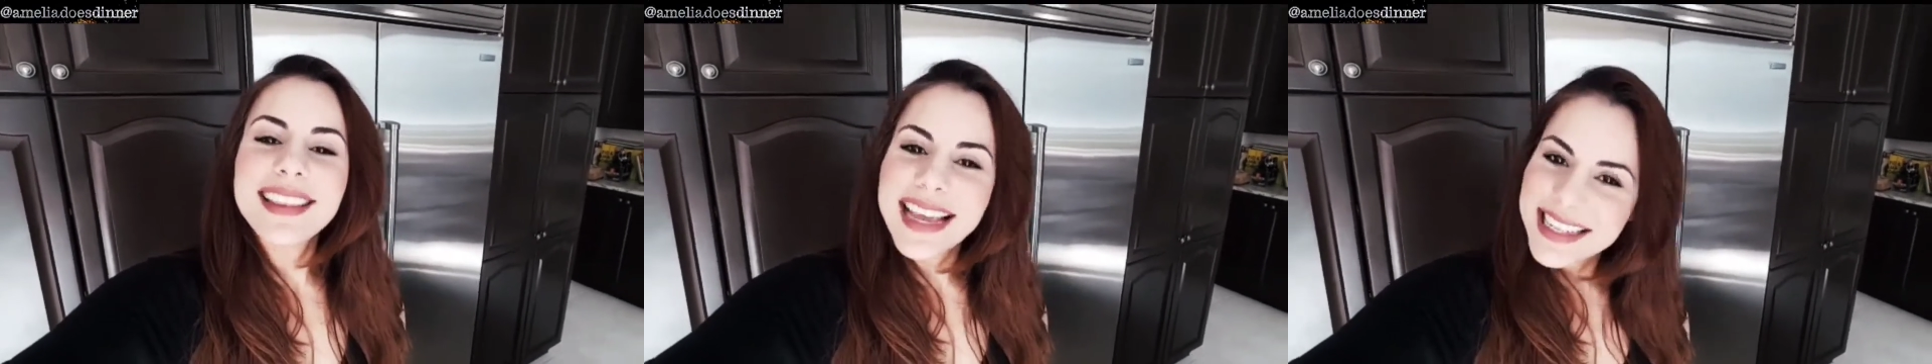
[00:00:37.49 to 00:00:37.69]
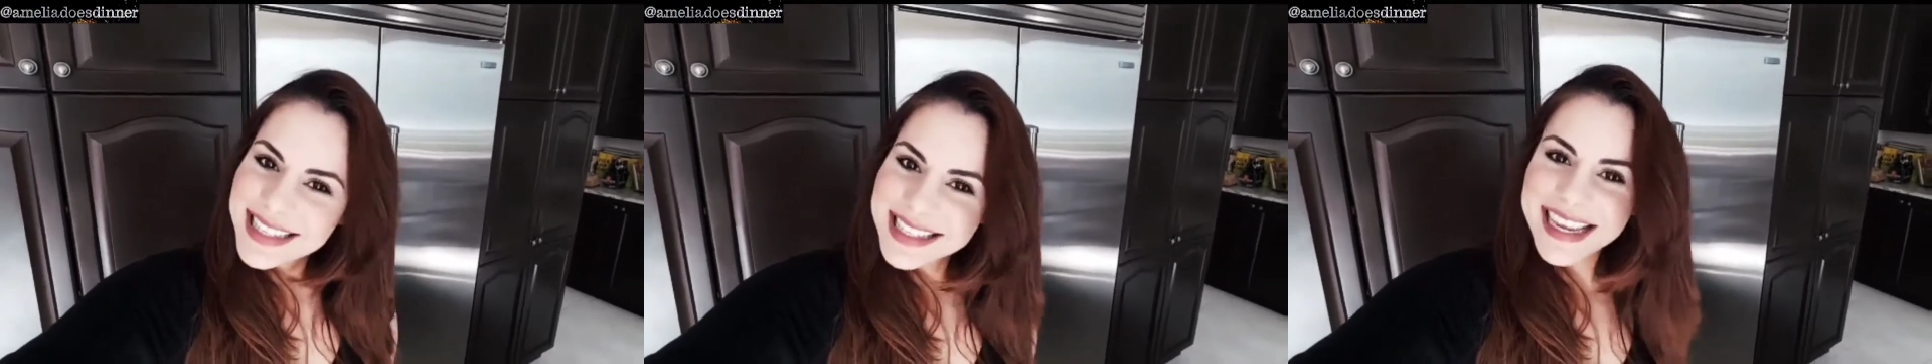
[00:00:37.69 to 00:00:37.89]

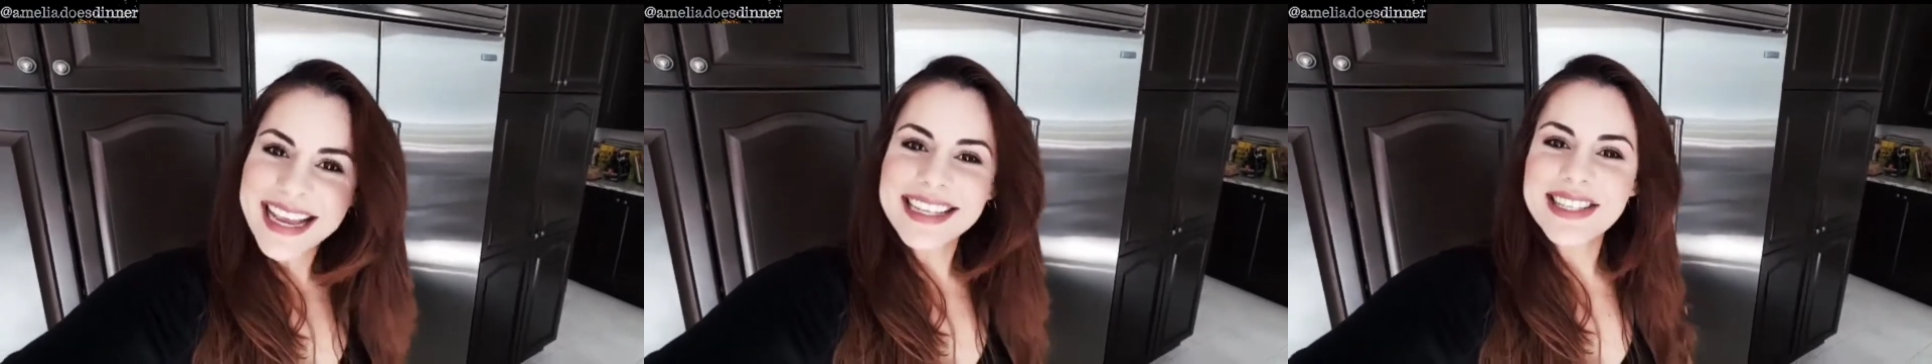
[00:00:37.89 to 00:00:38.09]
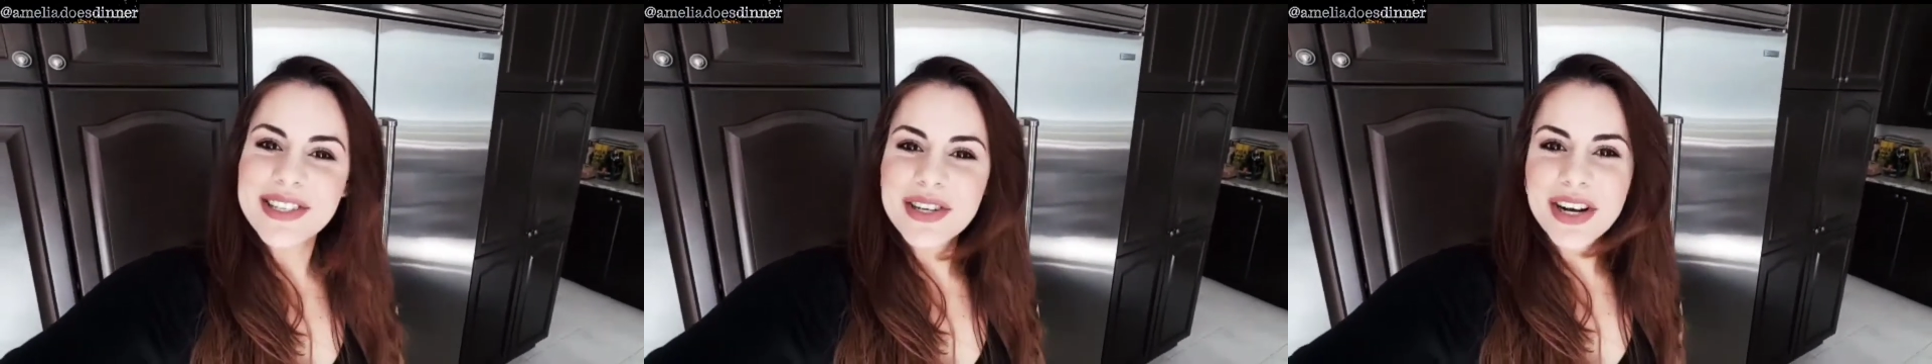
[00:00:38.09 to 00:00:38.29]
Let's
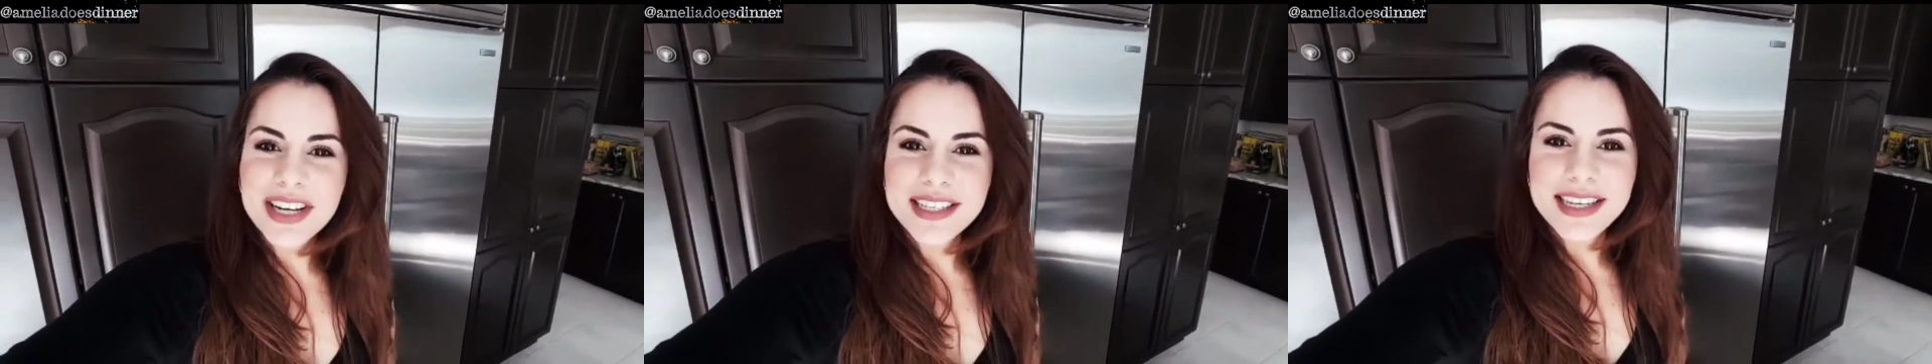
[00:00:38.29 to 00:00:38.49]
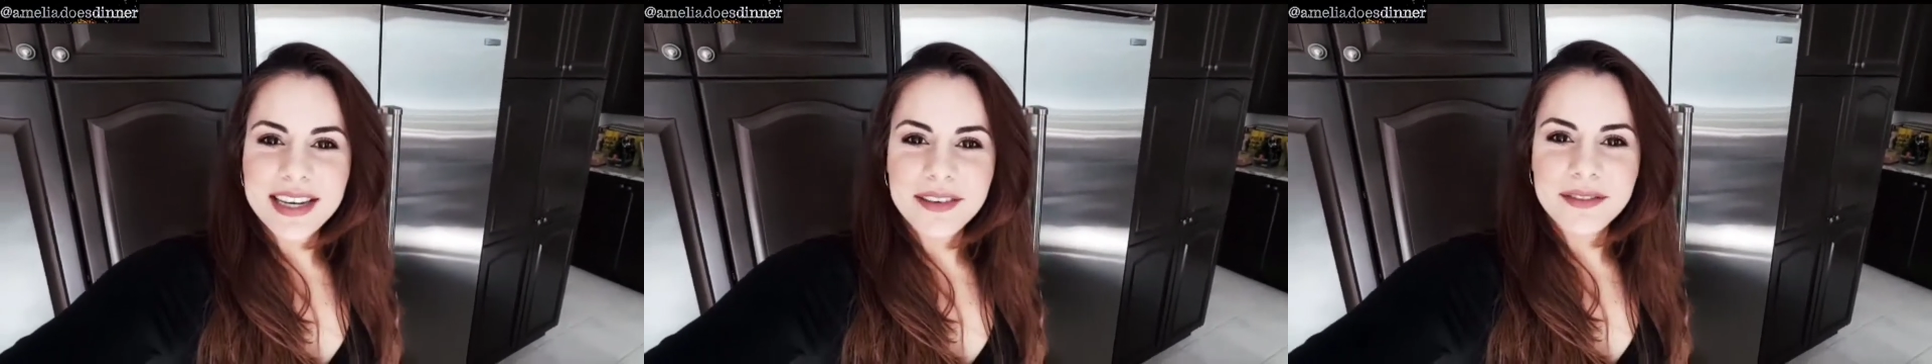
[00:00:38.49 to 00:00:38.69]
get
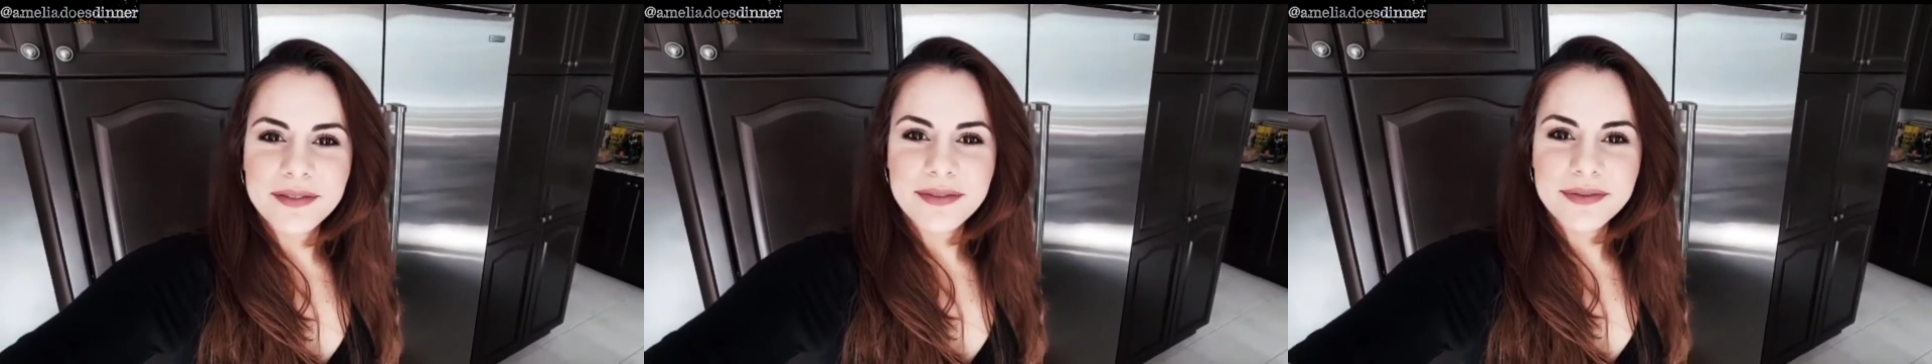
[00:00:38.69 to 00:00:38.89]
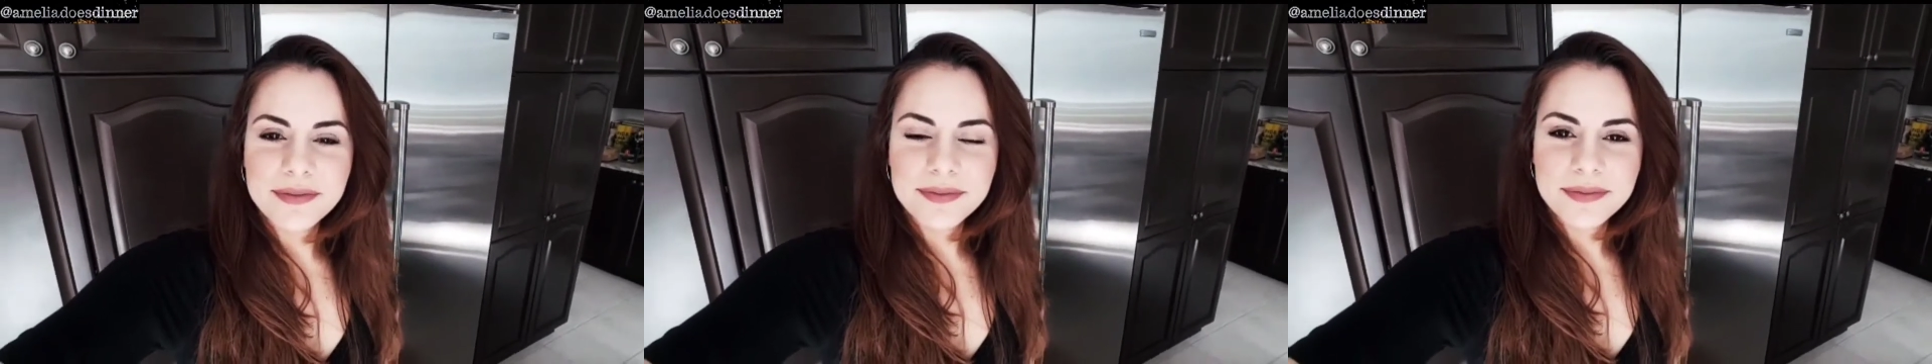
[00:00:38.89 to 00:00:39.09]
started.